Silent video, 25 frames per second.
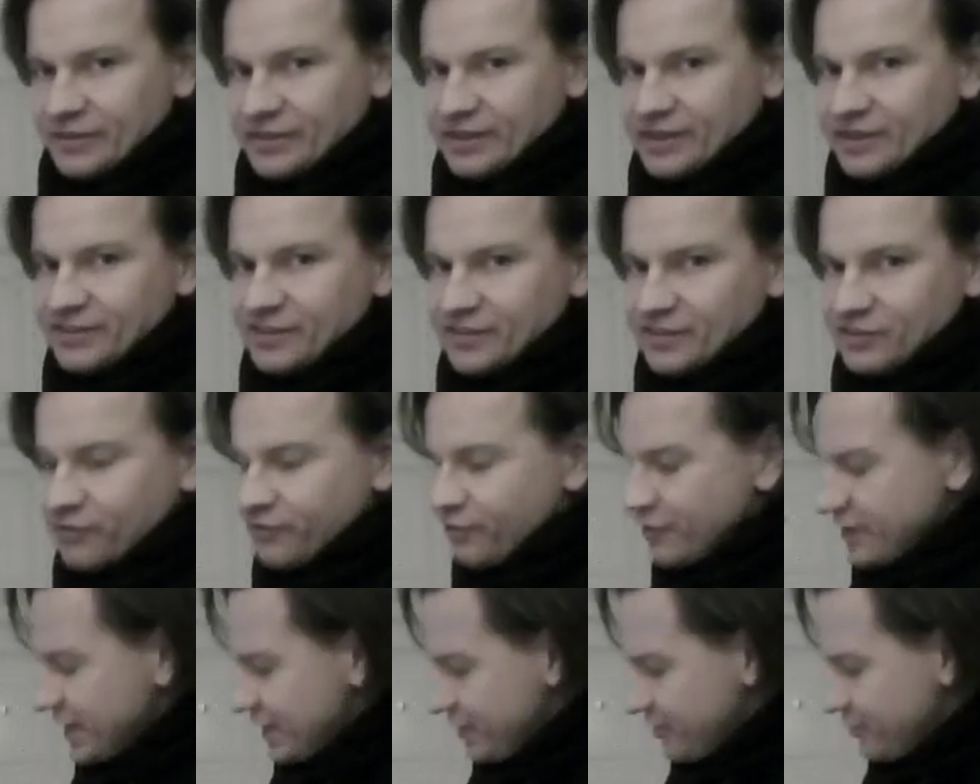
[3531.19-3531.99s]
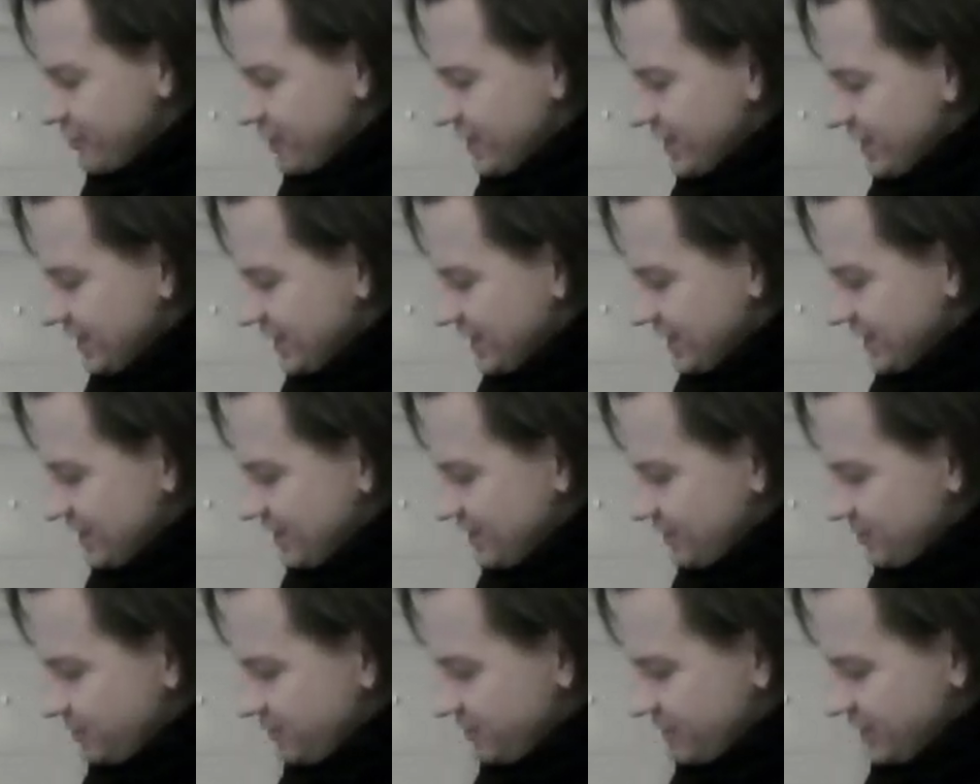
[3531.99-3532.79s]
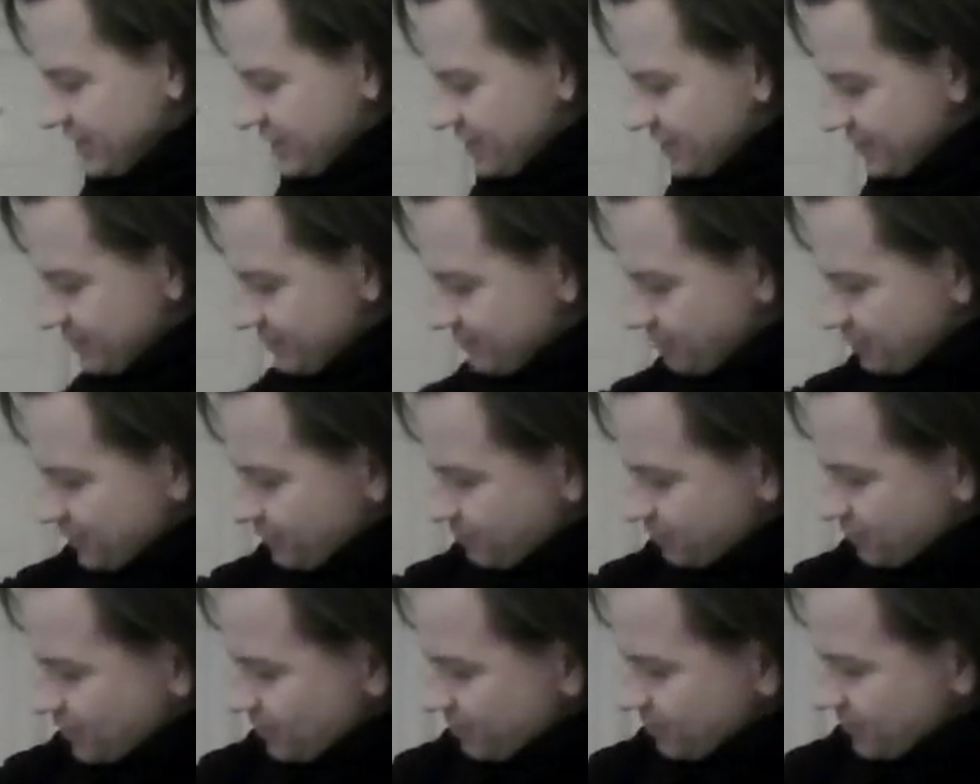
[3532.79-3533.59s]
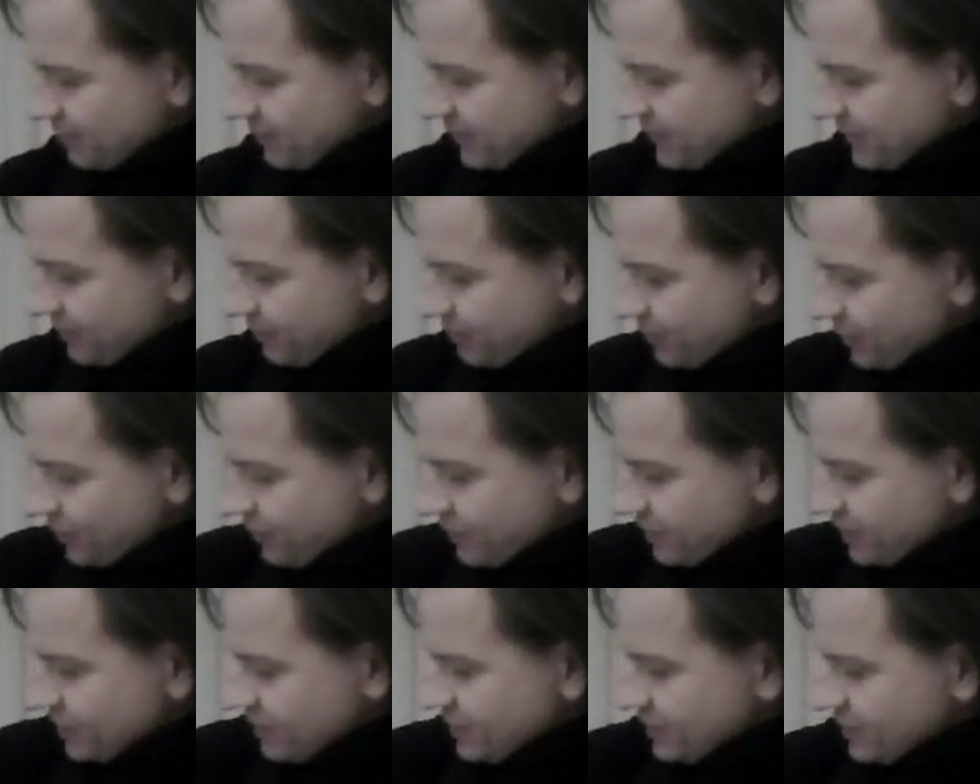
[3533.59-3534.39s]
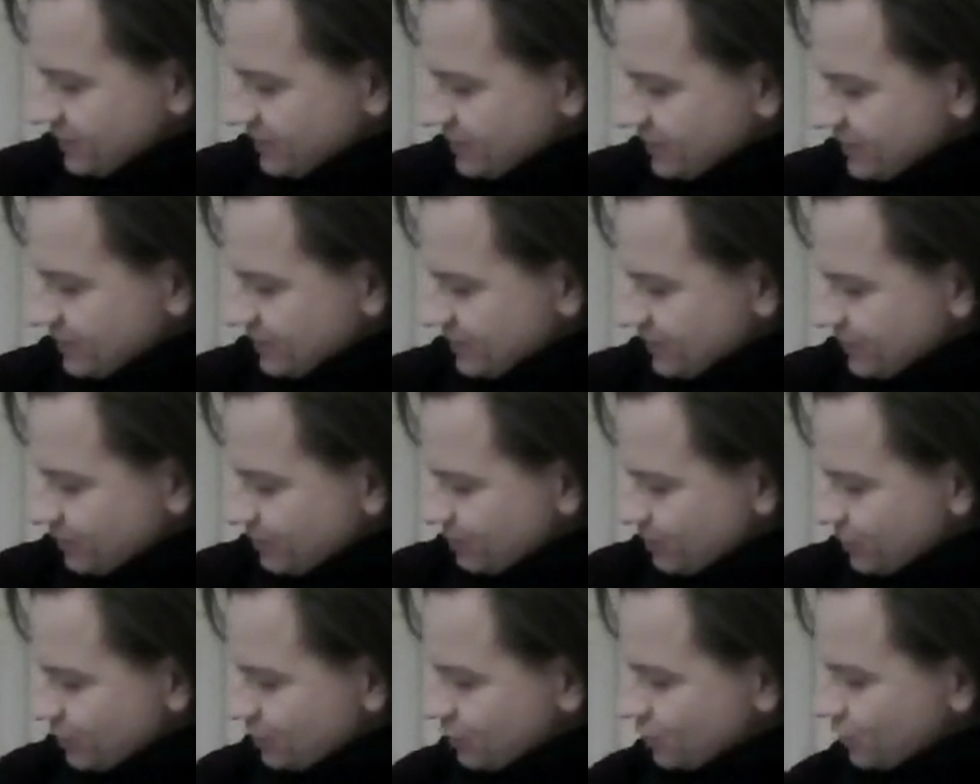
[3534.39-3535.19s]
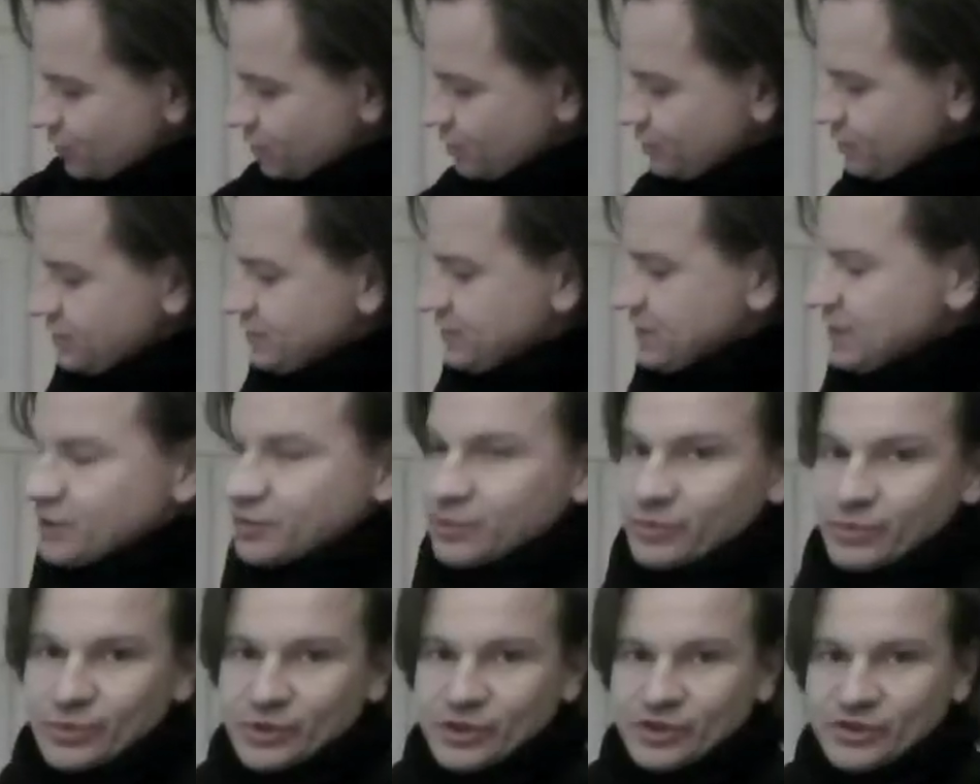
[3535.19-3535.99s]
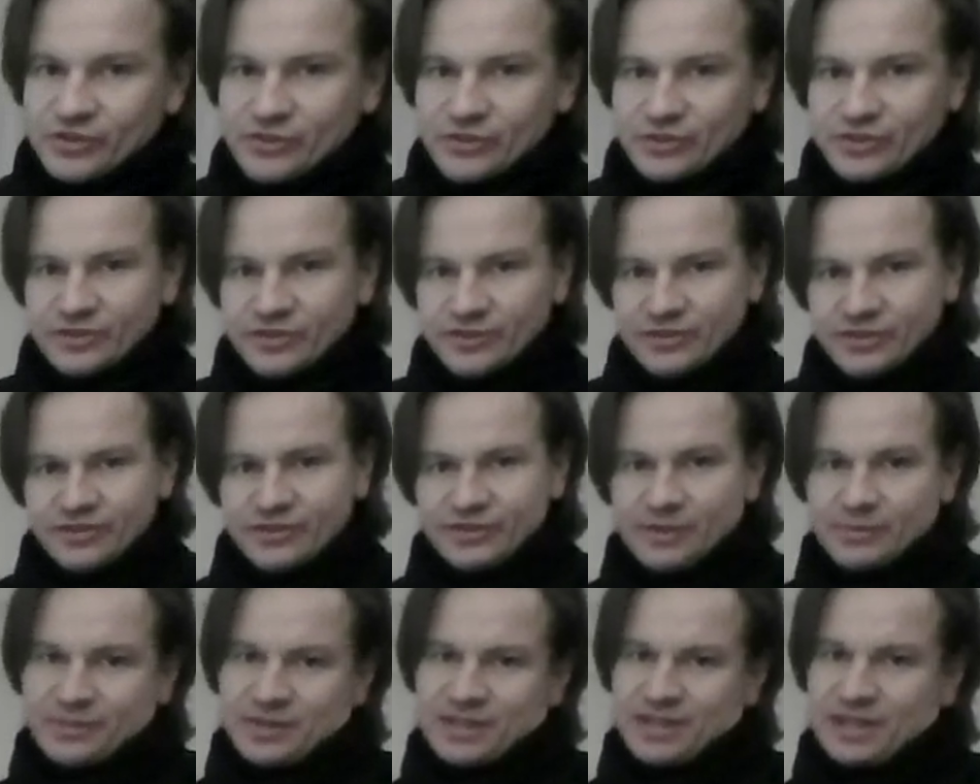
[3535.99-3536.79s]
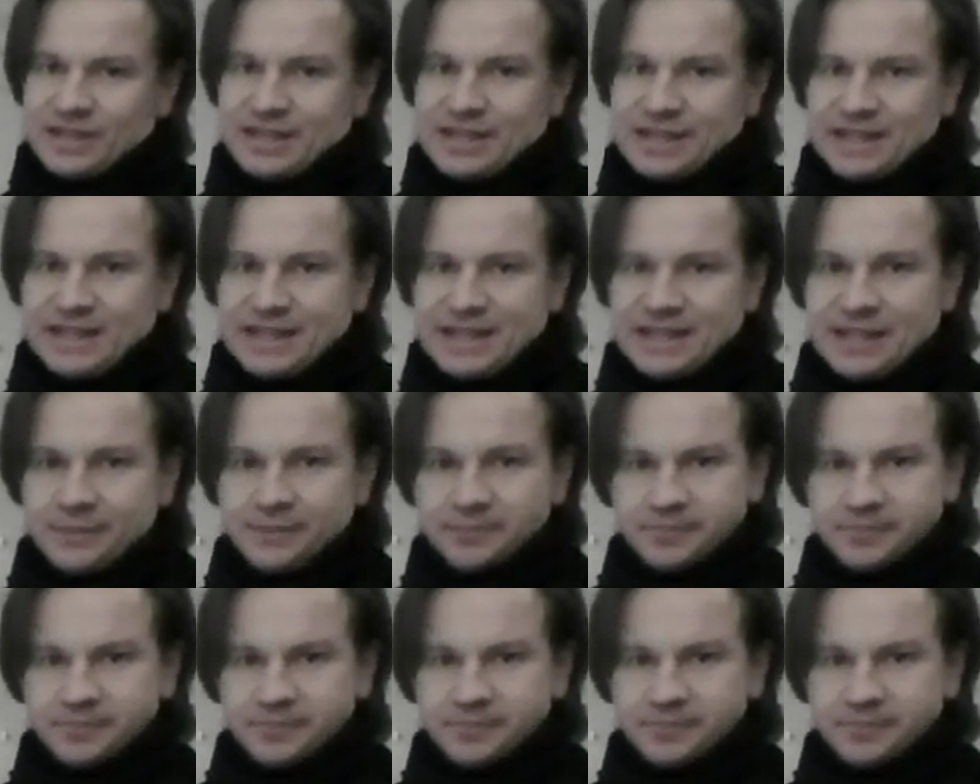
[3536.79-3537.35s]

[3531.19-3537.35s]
This is very high vent, but probably it would go downwards, something like that.